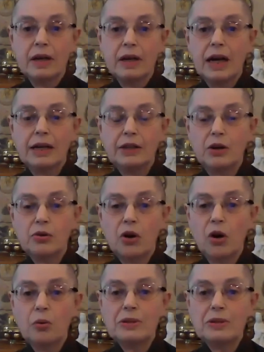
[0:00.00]
I don't
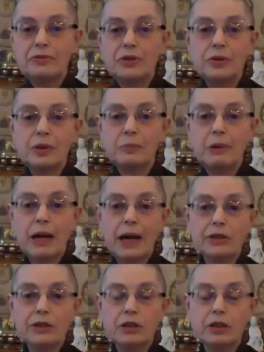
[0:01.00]
always feel
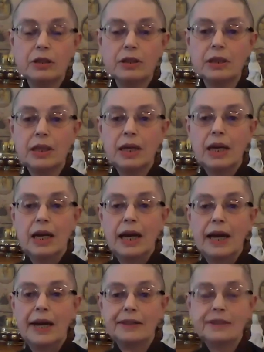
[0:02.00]
compassionate.
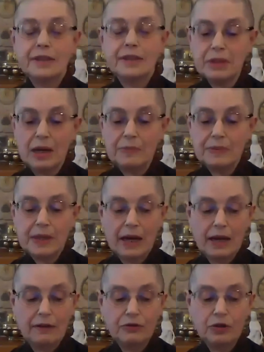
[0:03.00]
And sometimes I
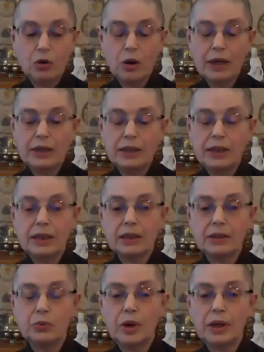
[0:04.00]
have no idea
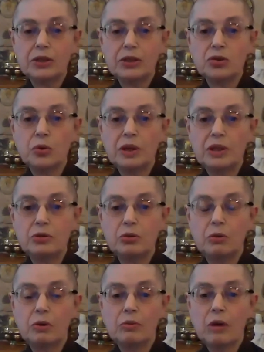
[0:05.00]
when it's going to
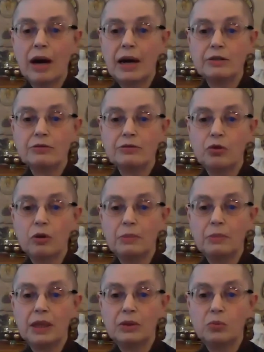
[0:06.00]
arise for
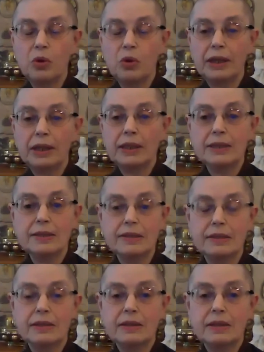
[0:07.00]
me and when it
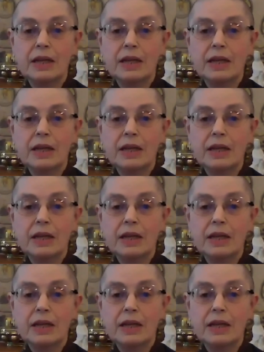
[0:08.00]
isn't.